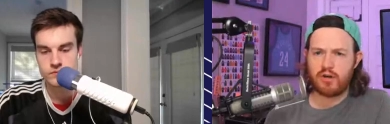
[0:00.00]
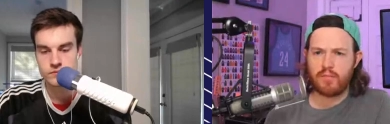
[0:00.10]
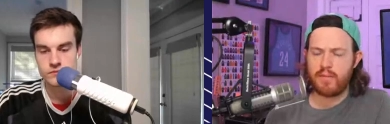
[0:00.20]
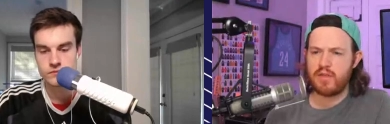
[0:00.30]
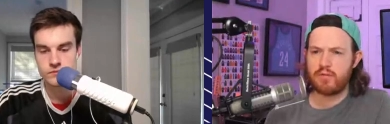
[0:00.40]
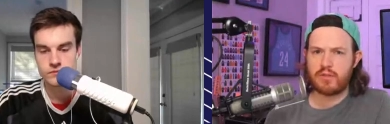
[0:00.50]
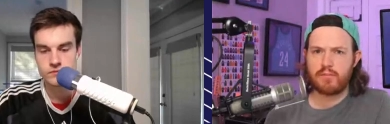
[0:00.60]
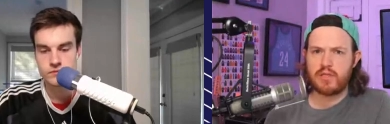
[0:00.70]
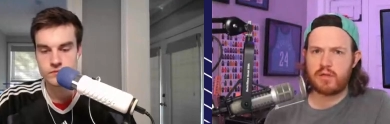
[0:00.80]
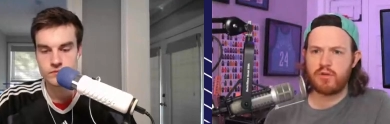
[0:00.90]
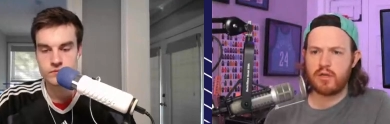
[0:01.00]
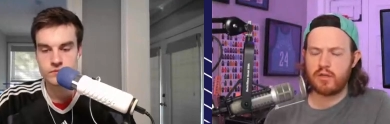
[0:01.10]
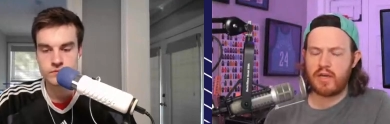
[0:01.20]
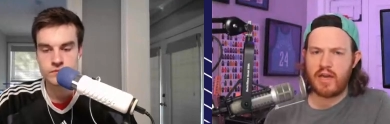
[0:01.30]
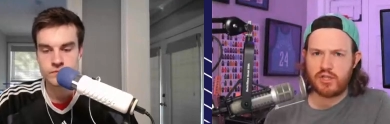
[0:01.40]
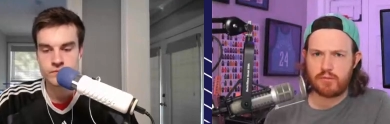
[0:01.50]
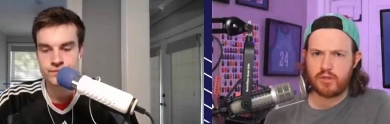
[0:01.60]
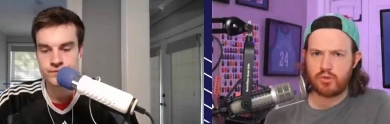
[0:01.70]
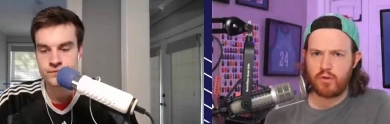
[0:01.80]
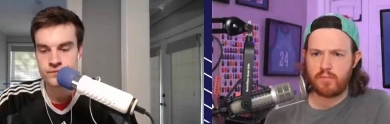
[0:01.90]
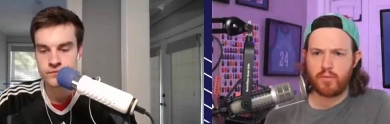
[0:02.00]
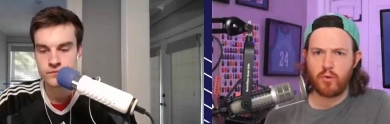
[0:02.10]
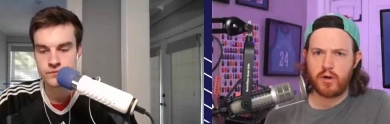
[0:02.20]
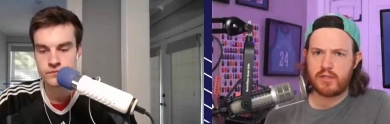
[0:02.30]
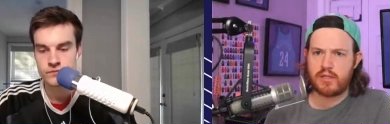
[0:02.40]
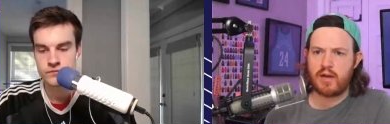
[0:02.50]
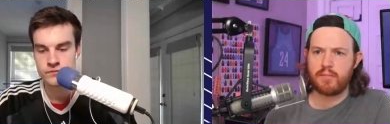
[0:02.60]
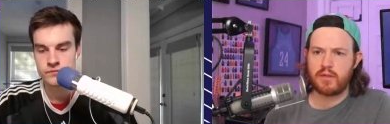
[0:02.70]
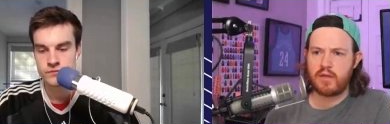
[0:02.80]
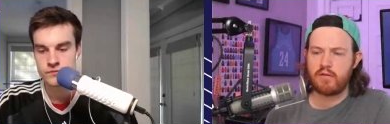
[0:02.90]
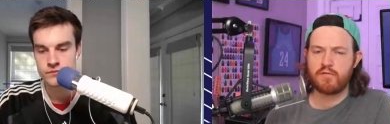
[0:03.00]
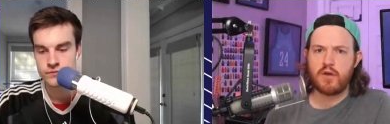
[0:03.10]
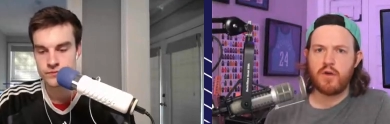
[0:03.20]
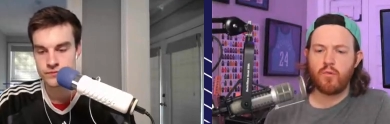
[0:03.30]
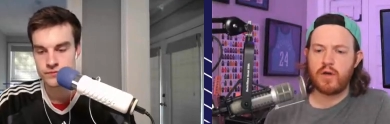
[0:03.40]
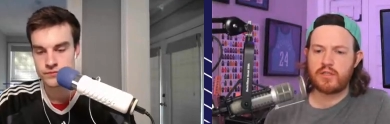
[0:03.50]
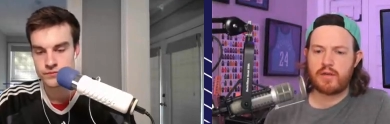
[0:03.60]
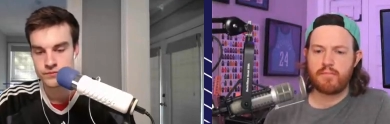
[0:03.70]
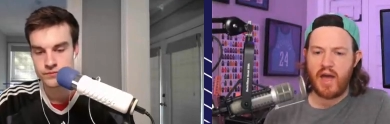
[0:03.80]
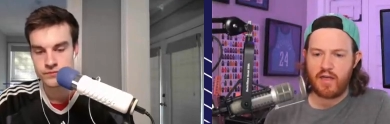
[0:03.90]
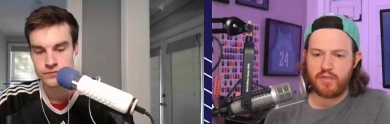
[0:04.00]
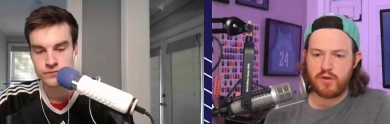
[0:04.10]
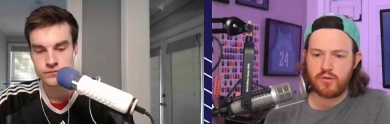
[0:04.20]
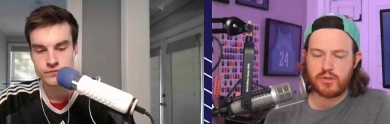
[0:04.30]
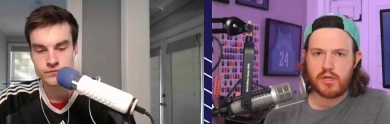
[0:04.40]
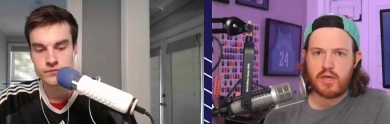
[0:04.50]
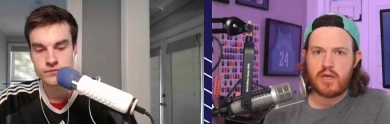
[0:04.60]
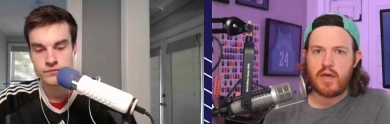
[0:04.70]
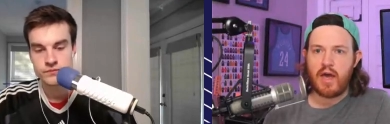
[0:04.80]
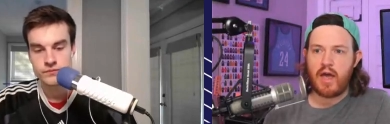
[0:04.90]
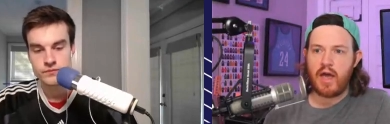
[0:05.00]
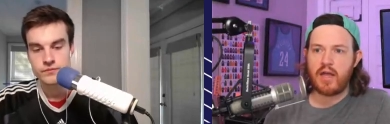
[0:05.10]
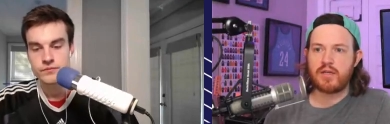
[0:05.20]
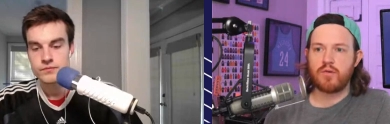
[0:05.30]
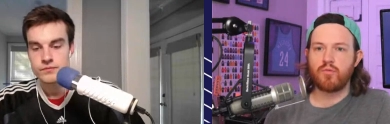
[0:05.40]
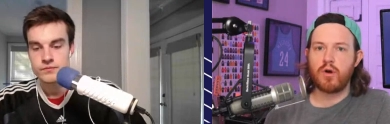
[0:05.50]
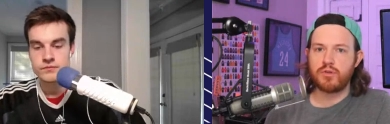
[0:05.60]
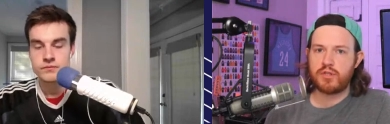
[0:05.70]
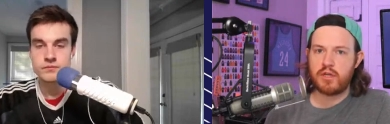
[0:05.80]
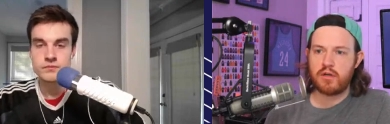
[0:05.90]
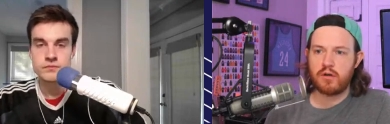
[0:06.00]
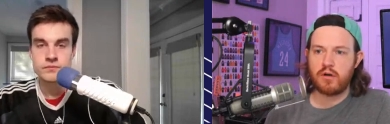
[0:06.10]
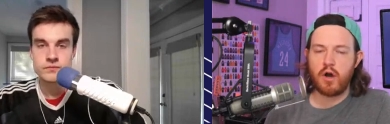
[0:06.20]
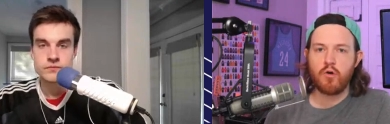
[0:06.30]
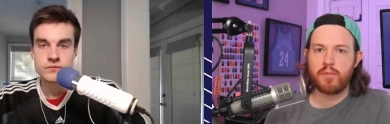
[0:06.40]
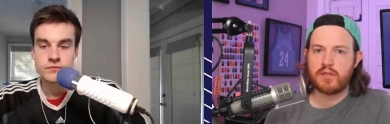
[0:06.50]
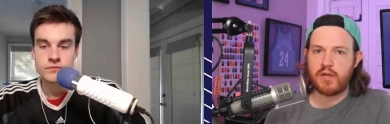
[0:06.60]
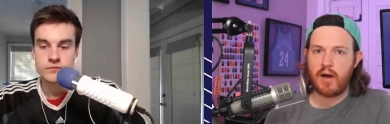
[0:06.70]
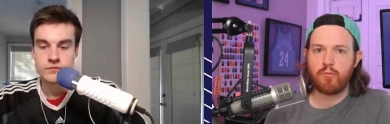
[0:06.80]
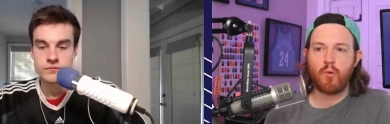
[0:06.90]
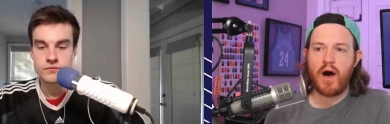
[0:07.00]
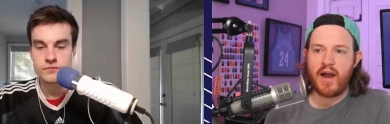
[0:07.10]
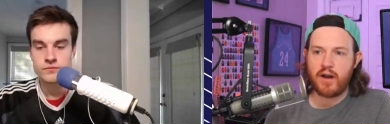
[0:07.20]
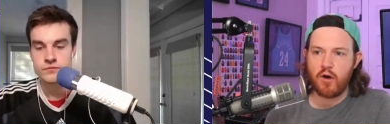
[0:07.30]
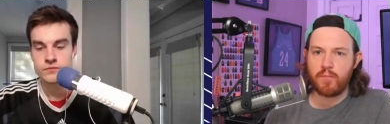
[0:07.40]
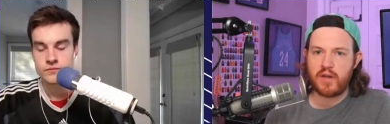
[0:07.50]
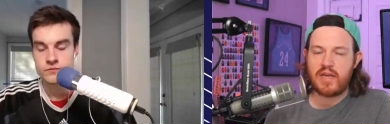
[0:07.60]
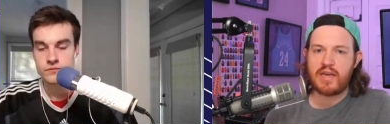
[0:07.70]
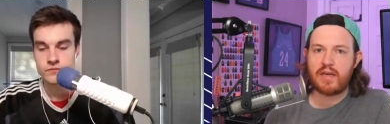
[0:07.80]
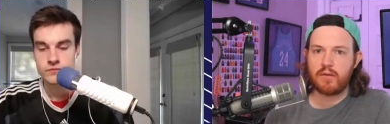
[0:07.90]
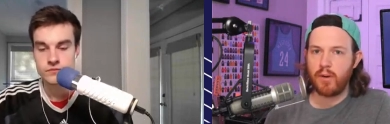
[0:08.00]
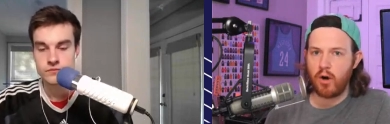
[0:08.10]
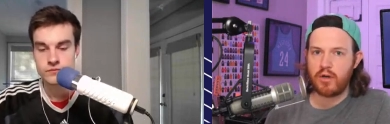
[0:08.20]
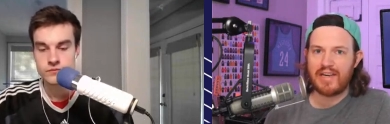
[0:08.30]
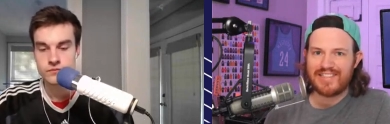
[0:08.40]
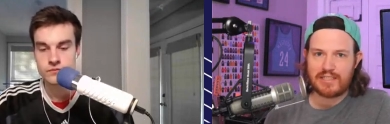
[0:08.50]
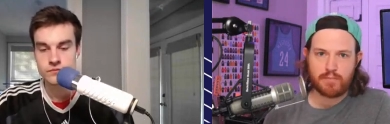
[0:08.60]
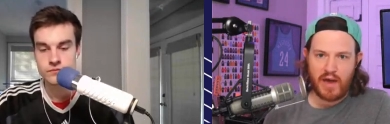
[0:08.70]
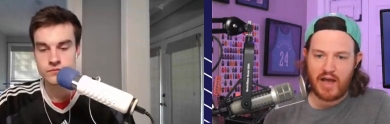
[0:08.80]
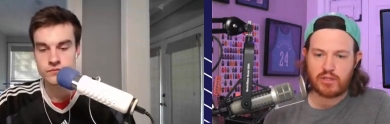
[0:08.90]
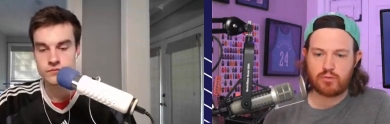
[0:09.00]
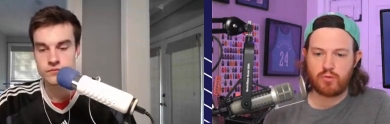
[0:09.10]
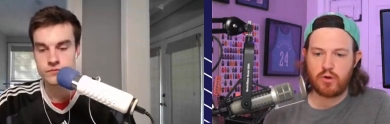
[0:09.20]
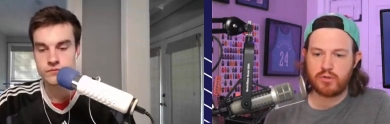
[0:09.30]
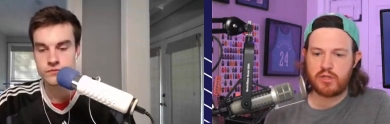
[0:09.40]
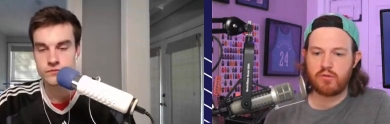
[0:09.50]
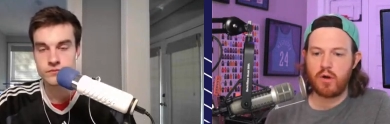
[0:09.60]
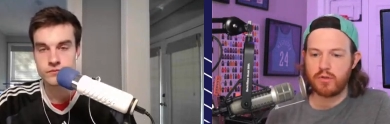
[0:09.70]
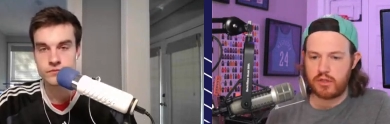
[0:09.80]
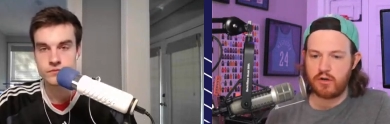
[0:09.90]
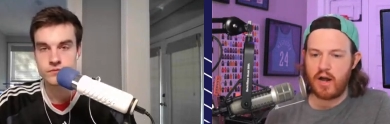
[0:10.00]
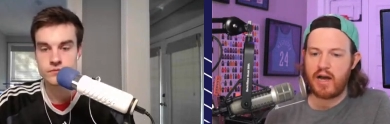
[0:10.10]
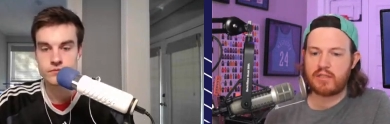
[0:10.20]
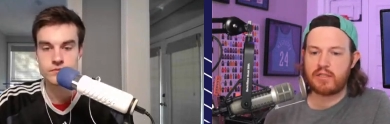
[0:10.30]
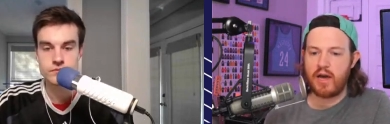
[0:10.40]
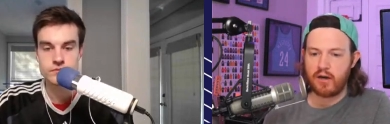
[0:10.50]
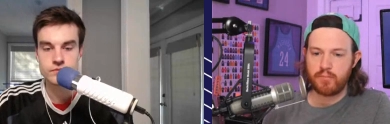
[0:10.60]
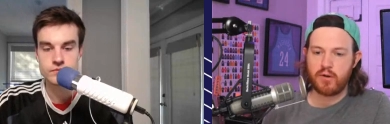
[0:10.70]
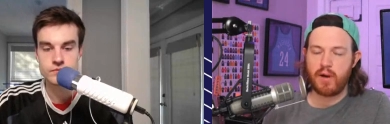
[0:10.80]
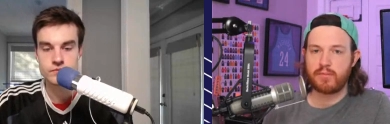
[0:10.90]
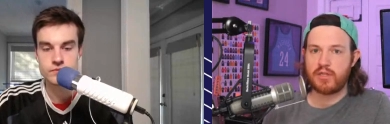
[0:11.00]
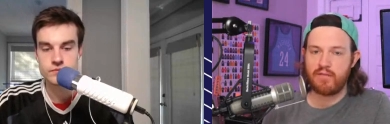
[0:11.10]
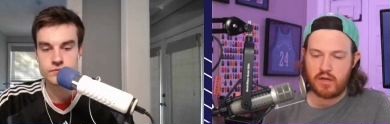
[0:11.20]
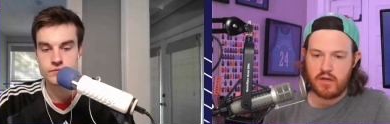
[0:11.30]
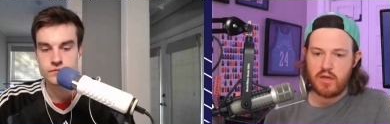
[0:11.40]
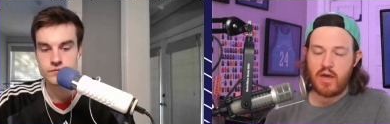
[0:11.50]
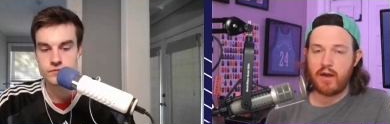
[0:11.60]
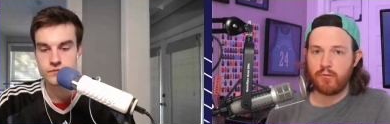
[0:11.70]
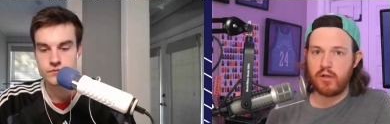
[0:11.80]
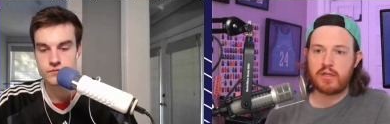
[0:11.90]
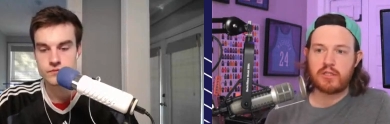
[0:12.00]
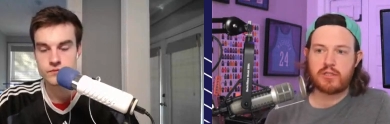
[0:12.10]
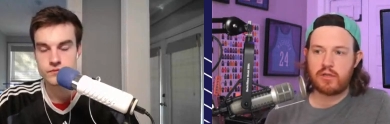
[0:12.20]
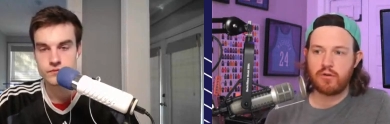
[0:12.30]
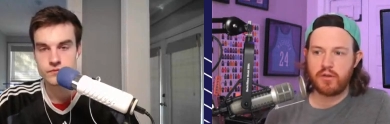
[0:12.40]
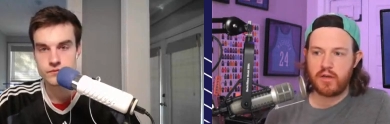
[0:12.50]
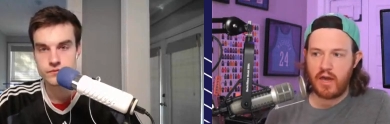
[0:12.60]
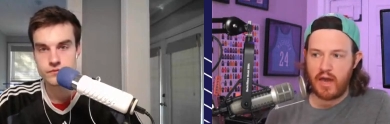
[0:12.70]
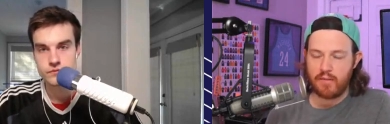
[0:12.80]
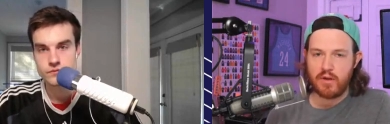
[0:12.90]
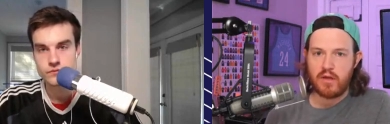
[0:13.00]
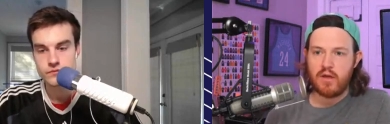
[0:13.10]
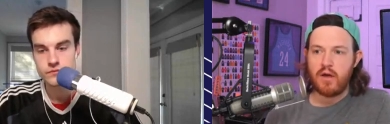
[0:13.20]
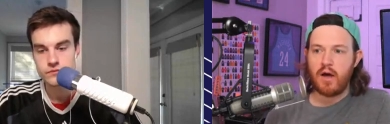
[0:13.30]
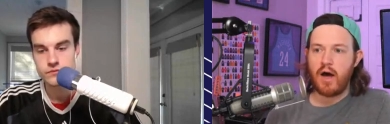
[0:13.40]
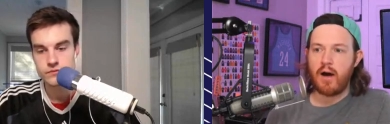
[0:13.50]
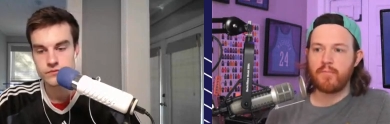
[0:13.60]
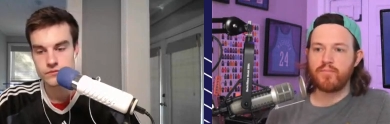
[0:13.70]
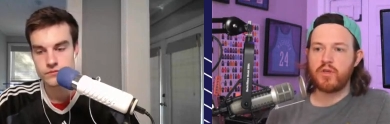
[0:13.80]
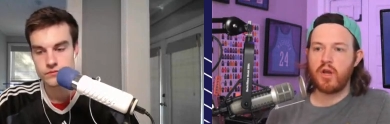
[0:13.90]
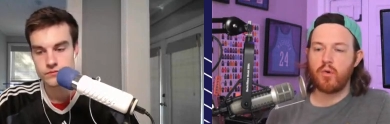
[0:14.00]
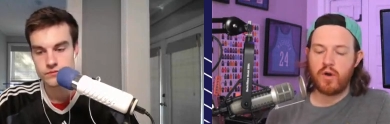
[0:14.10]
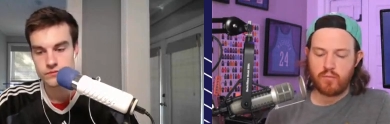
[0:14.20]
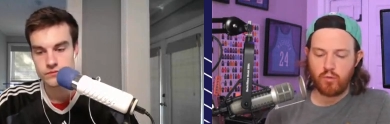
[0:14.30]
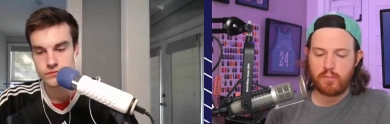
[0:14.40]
Speaker 1: or maybe there was a miscommunication between Portis and, I believe, Wesley Matthews. And Rozier opens up wide open. Ball gets the pass to Rozier. Rozier knocks it down to put him up 7 and really seal the game. You know, when